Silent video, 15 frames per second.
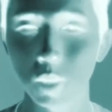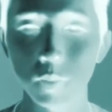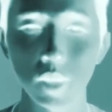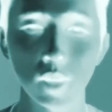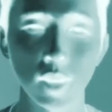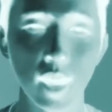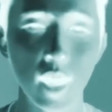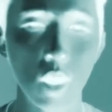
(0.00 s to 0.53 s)
bit
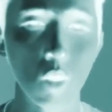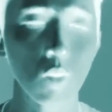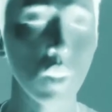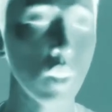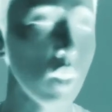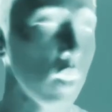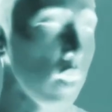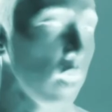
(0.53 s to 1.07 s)
now.
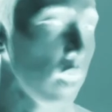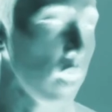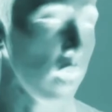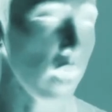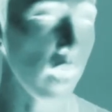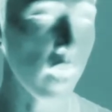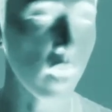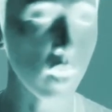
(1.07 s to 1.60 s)

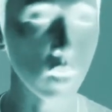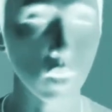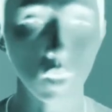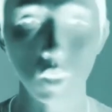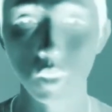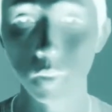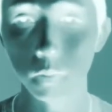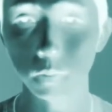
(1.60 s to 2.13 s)
And
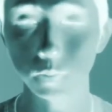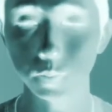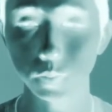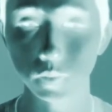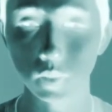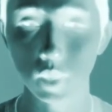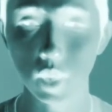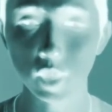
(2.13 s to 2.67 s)

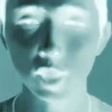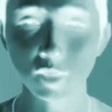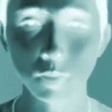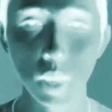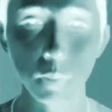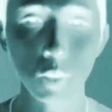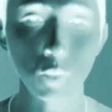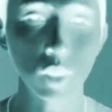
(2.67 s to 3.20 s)
it just
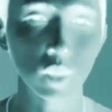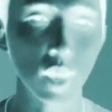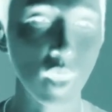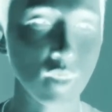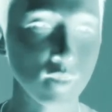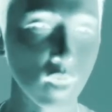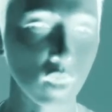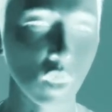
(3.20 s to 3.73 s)
made me
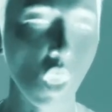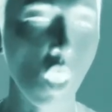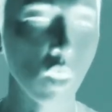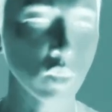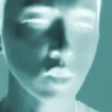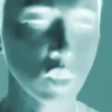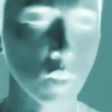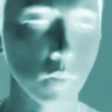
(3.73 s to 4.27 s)
realize that long
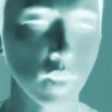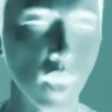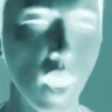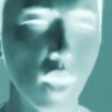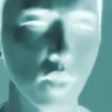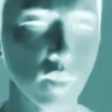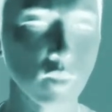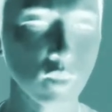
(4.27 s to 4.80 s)
term, yeah,
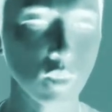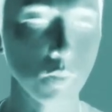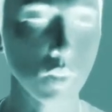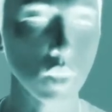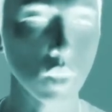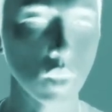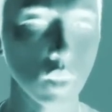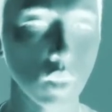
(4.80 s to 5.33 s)
this could
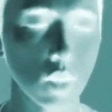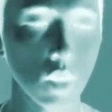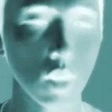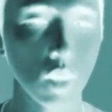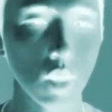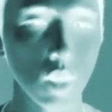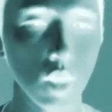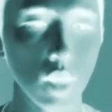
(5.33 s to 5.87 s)
be
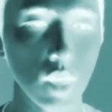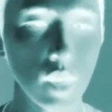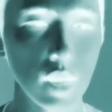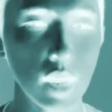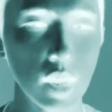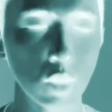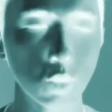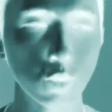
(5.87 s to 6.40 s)

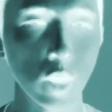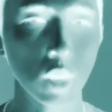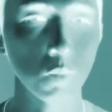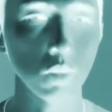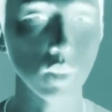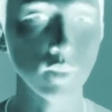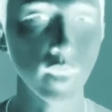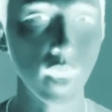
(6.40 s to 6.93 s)

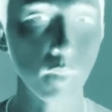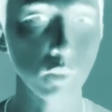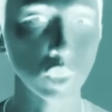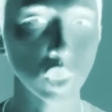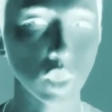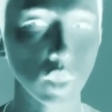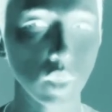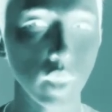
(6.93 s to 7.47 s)
incredibly
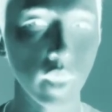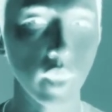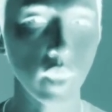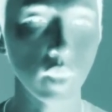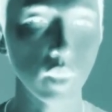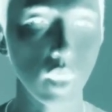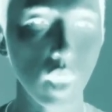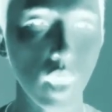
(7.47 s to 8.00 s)
damaging,
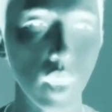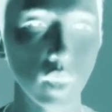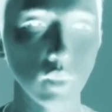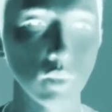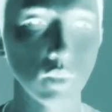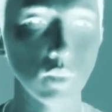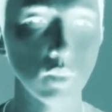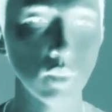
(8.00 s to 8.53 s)
and I
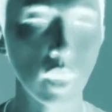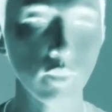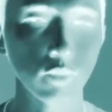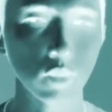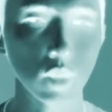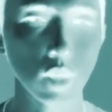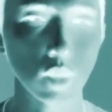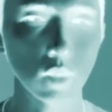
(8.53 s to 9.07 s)

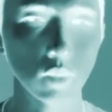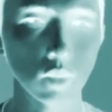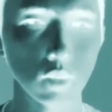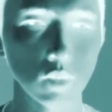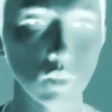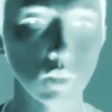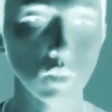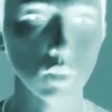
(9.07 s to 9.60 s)
definitely
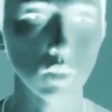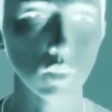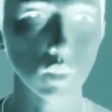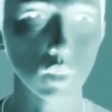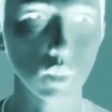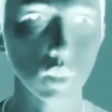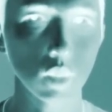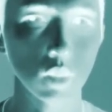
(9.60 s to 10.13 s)

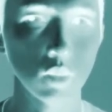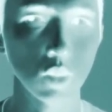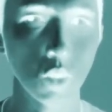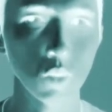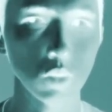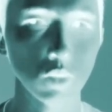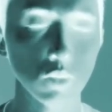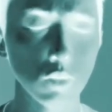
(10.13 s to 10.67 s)

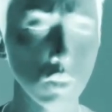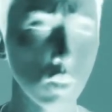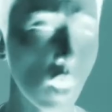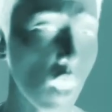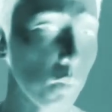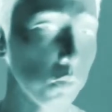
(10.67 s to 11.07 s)
do not